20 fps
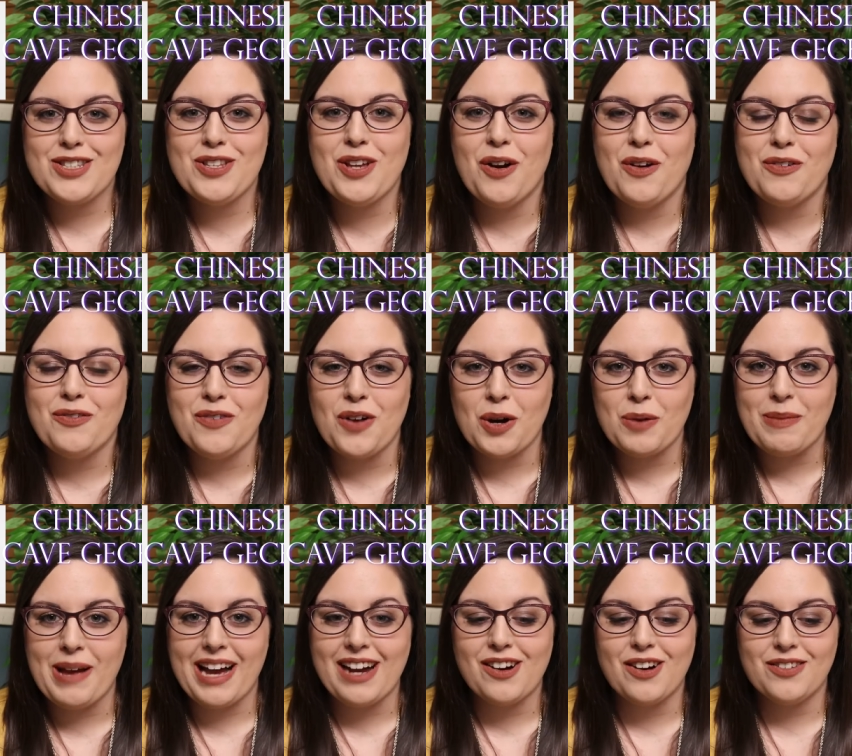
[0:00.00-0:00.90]
so far
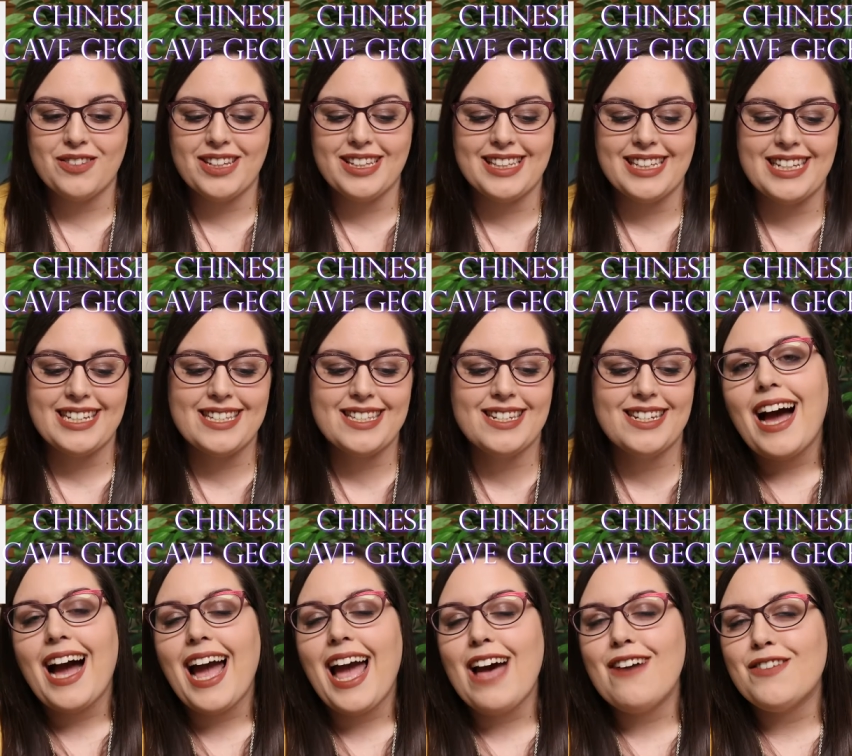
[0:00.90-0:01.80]
back on the
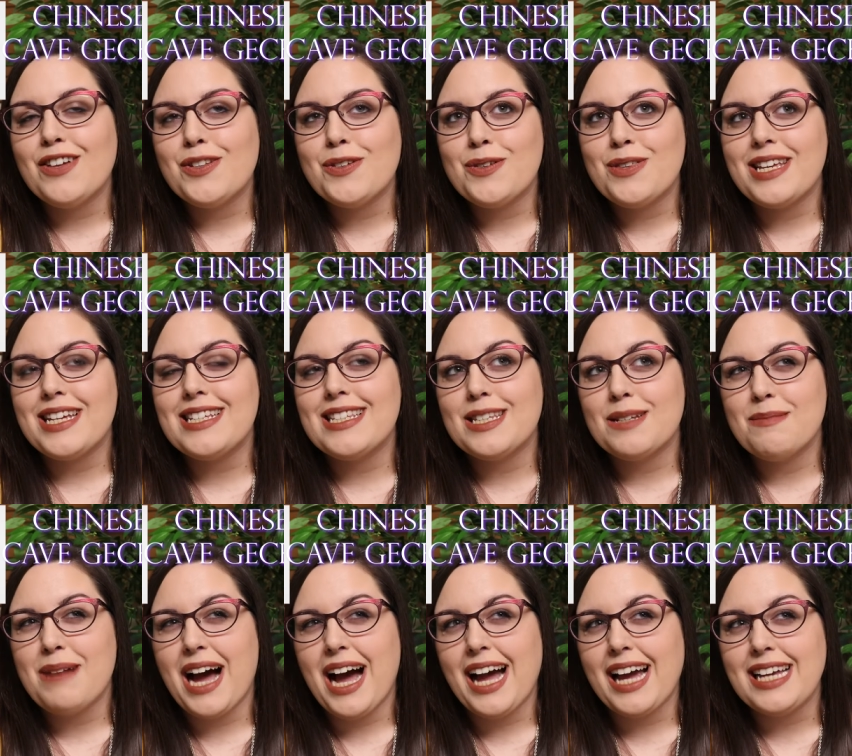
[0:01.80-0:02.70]
list? I have other things
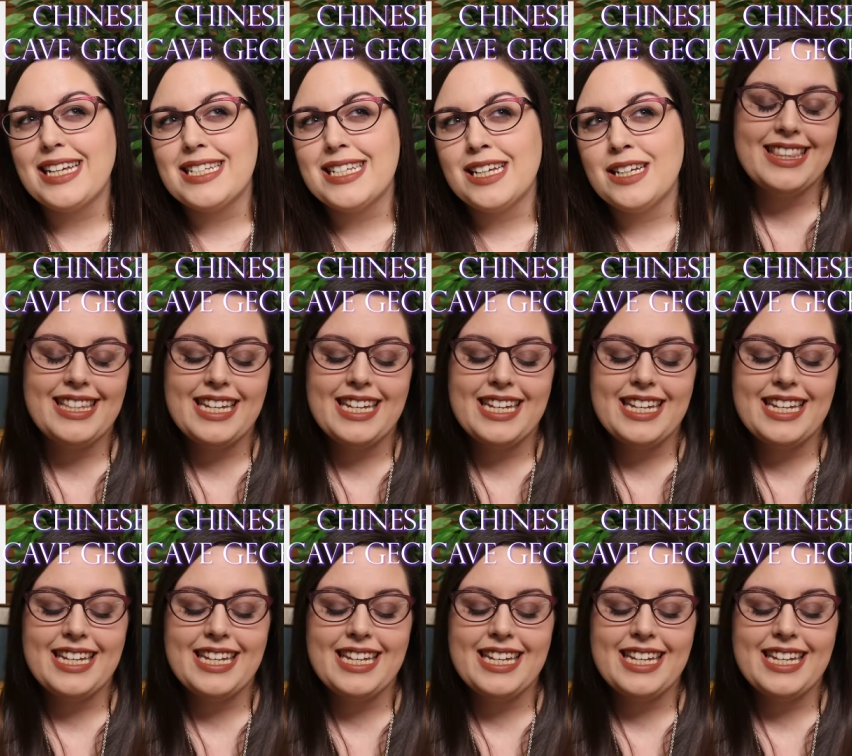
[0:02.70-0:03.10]
in mind.